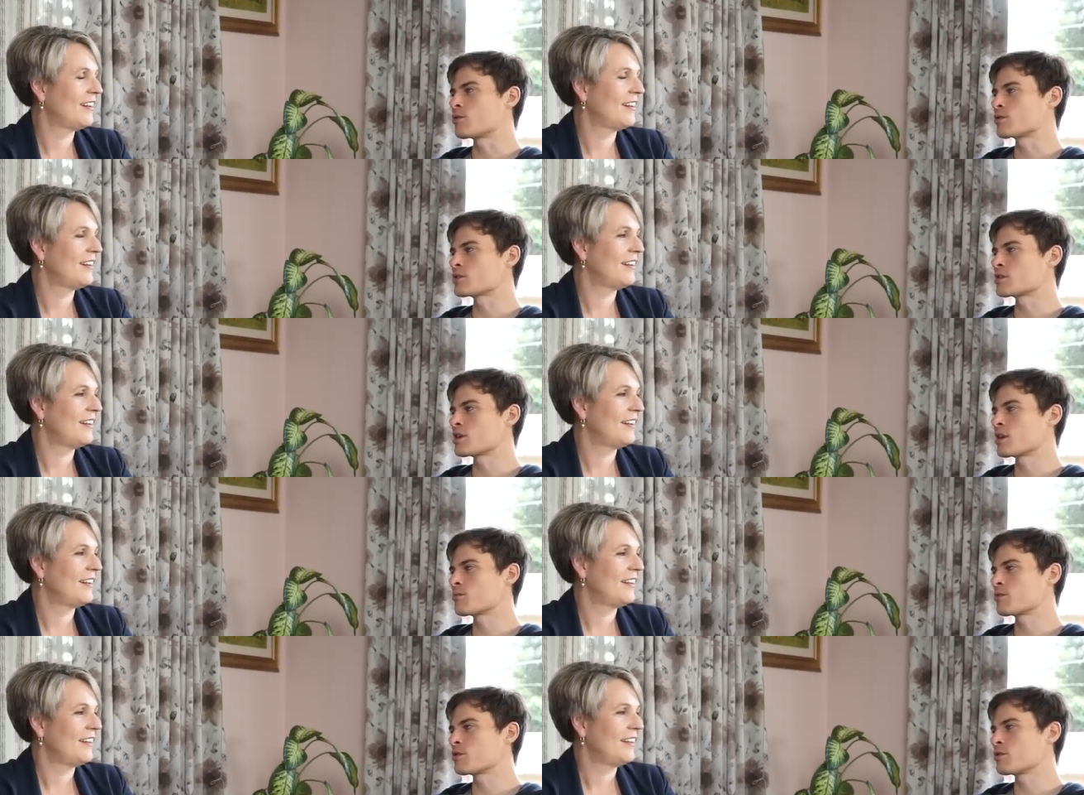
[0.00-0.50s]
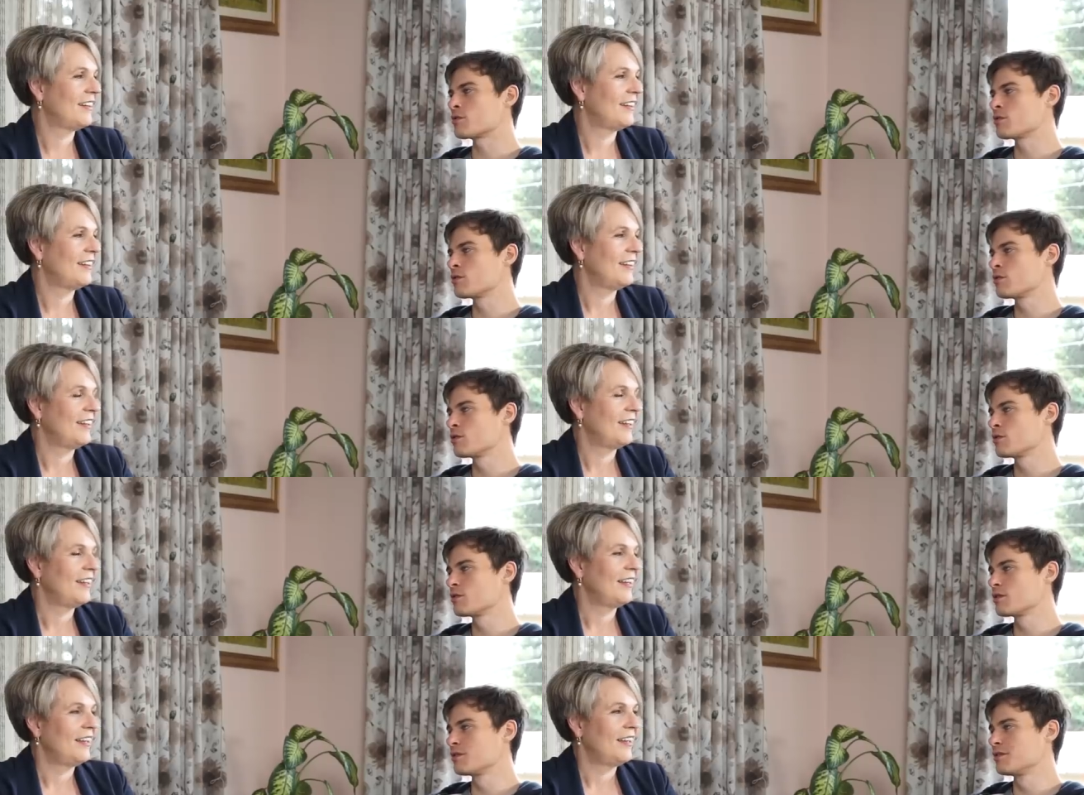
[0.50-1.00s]
Speaker 1: or something.
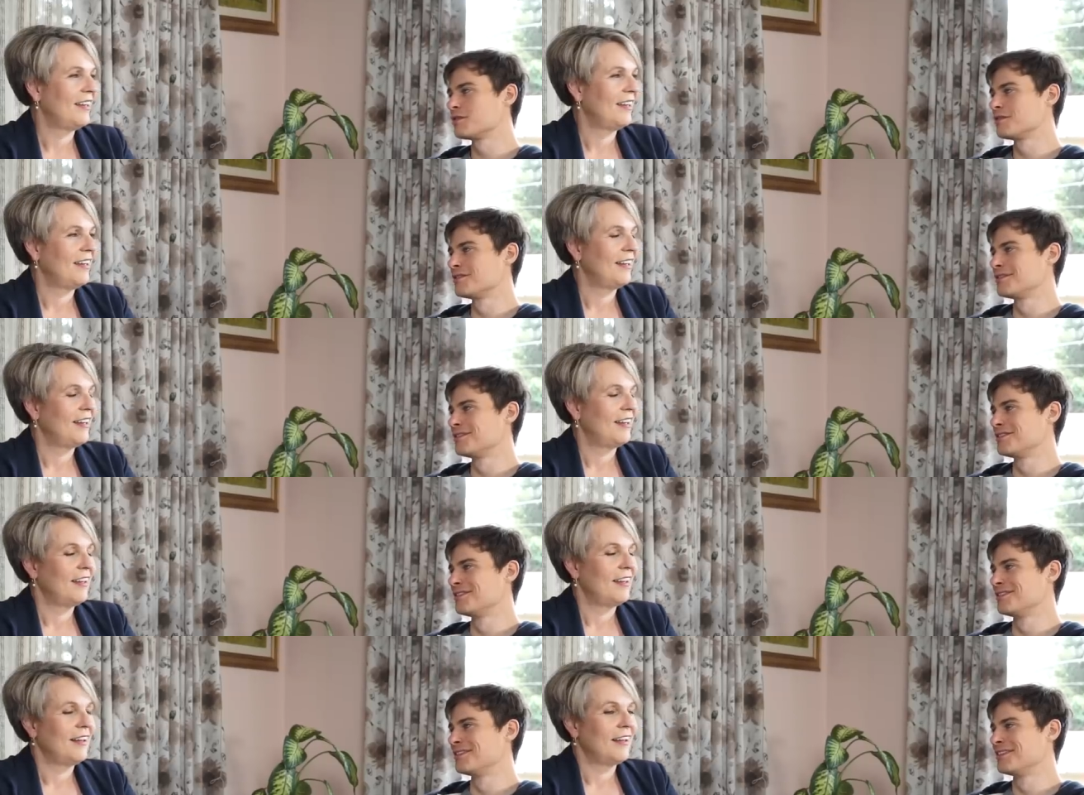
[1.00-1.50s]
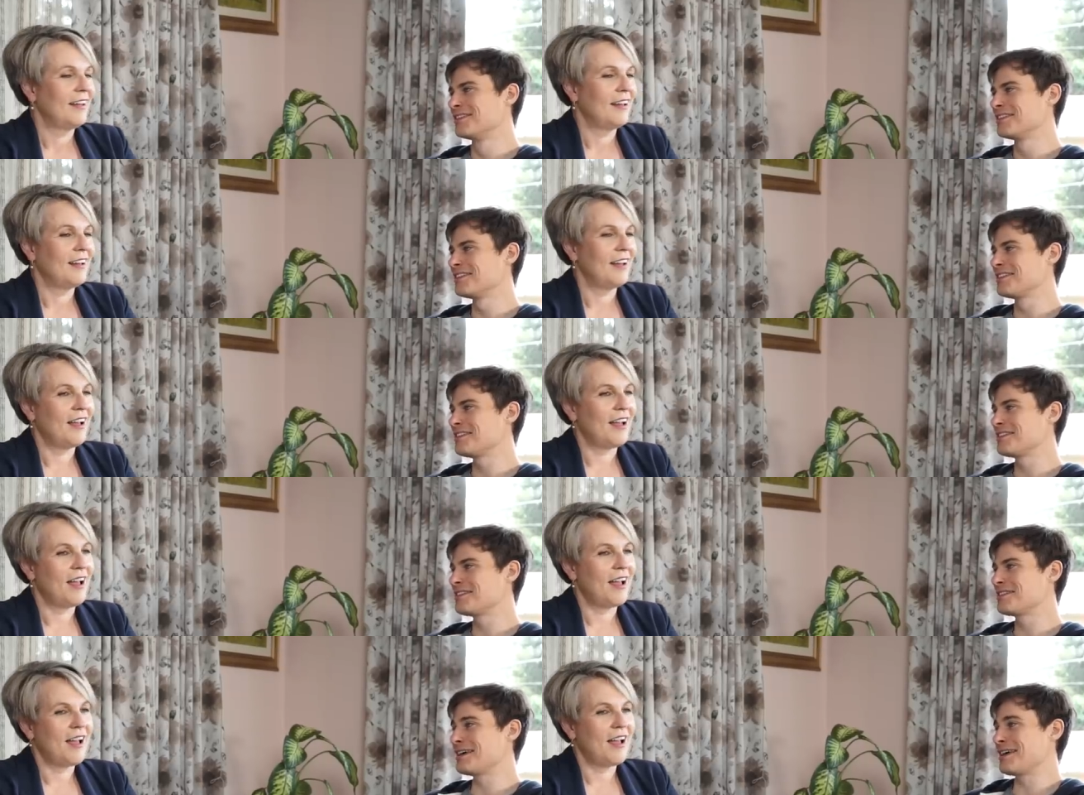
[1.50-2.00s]

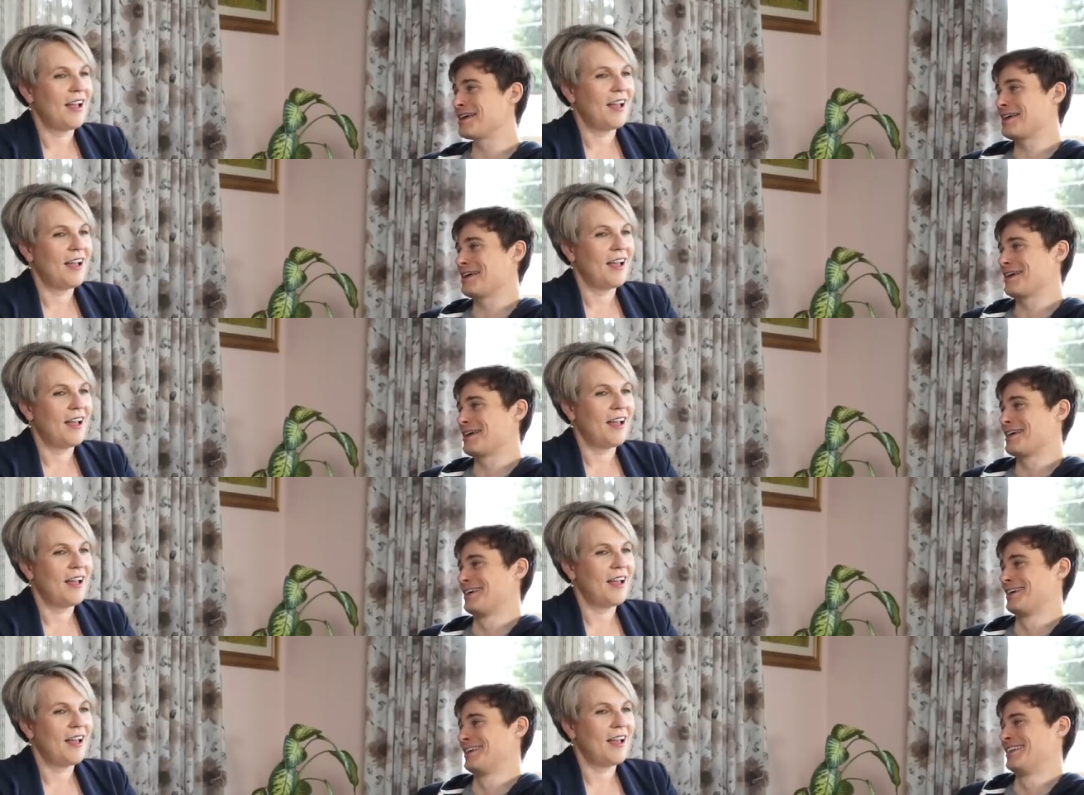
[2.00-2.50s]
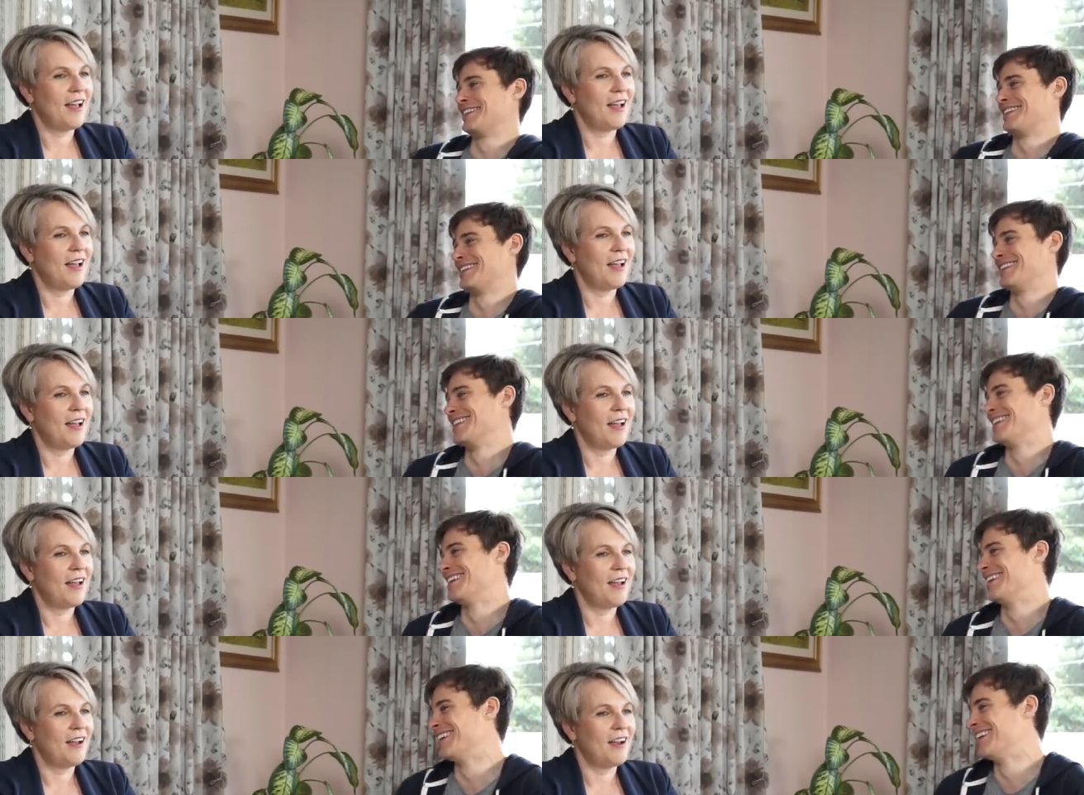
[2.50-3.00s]

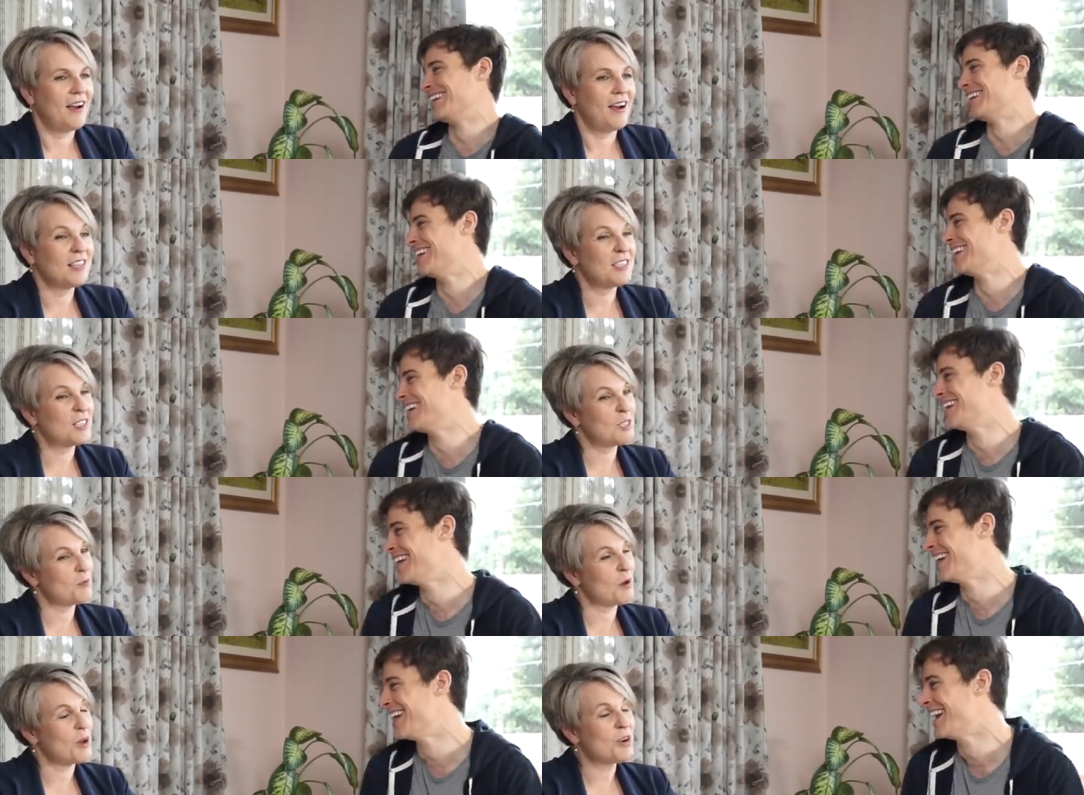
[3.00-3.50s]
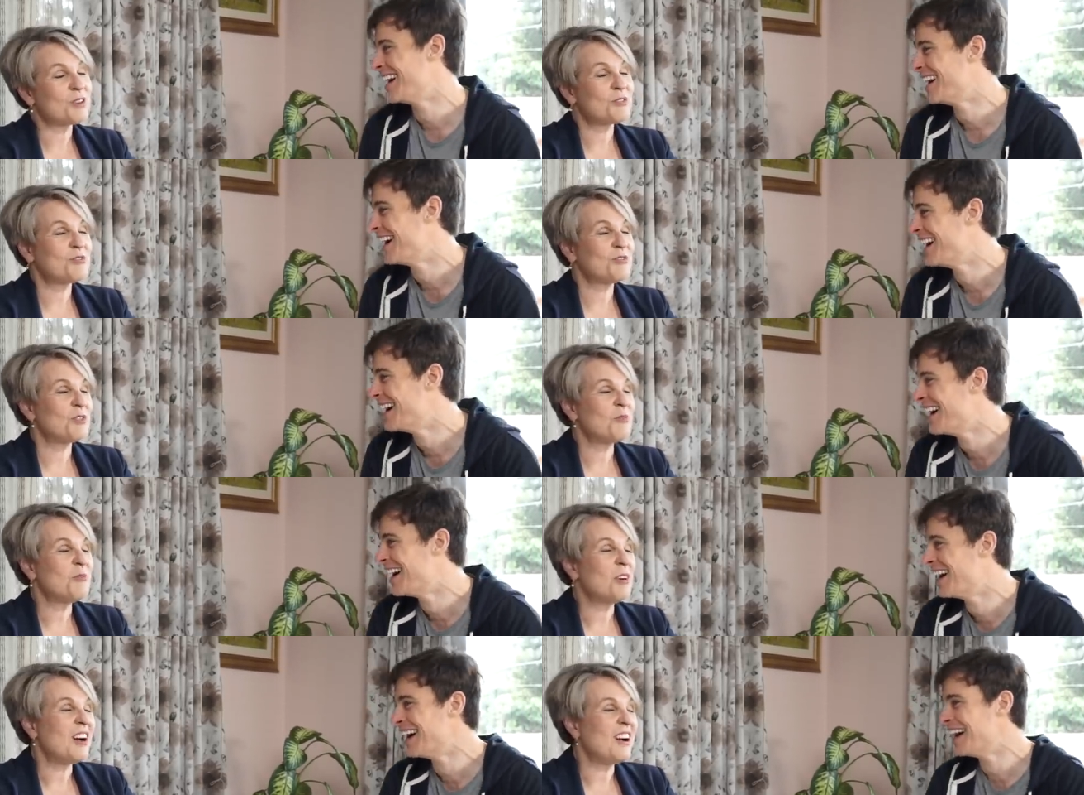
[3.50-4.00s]
Speaker 2: Uh, I smoked
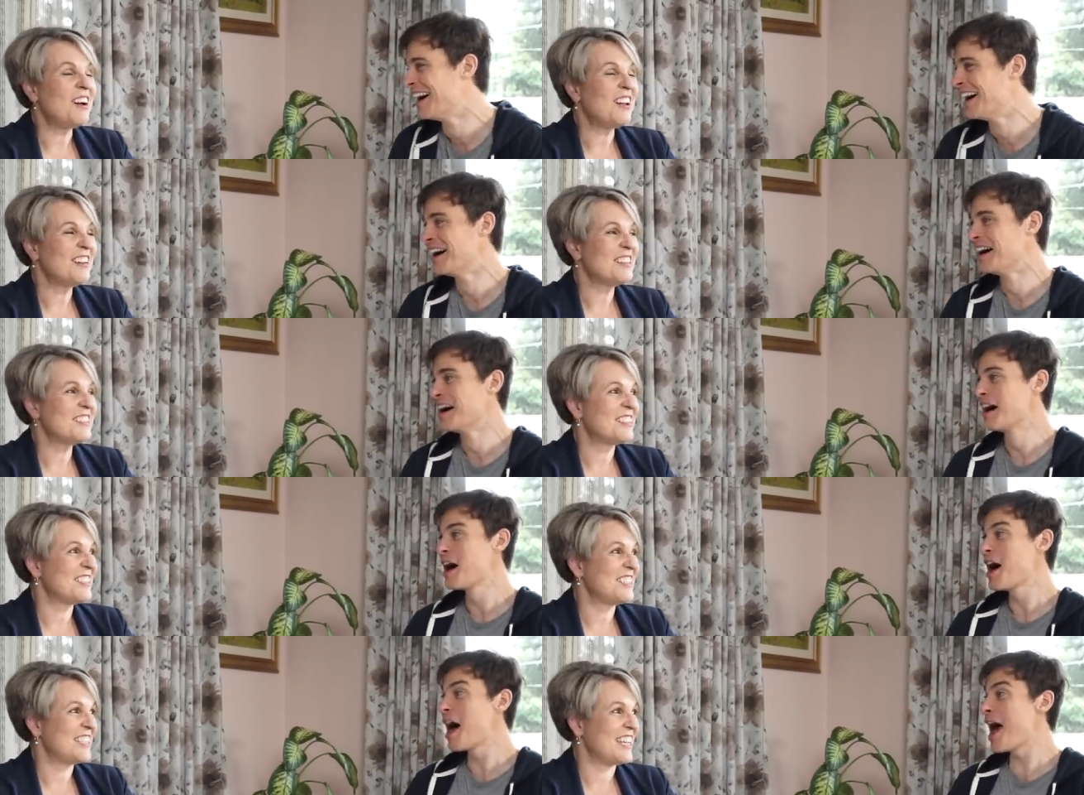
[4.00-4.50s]
for a while as a